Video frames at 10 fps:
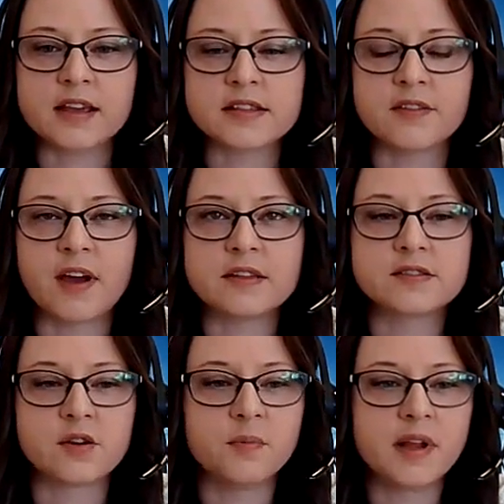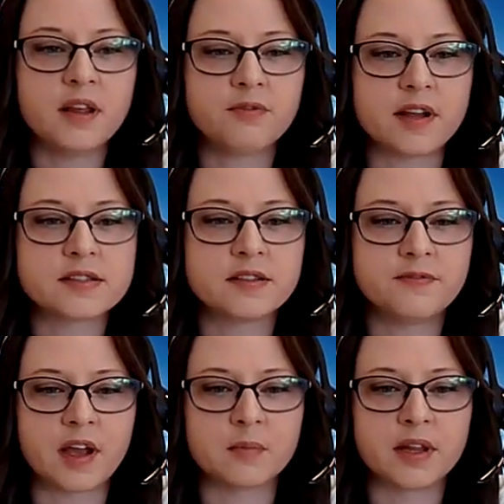as I've had so many friends
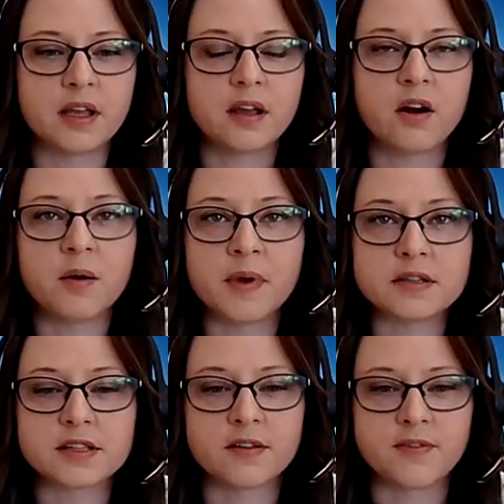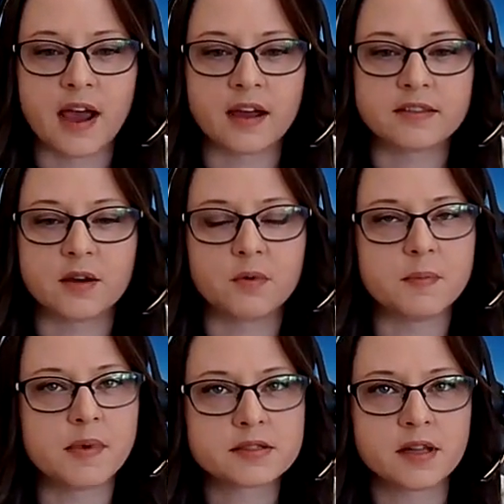and family comment to the fact that we
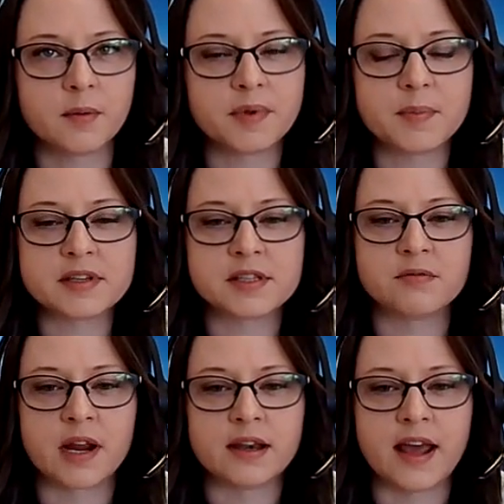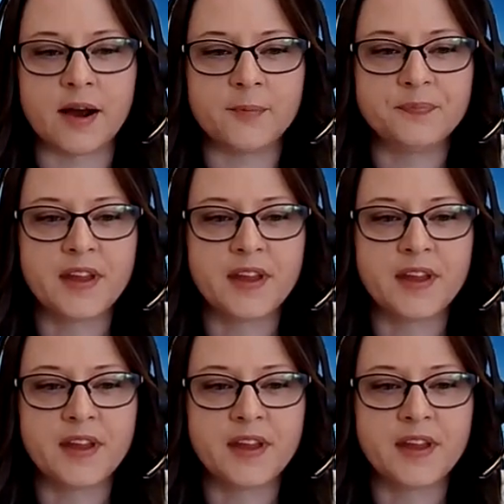must not be busy right now.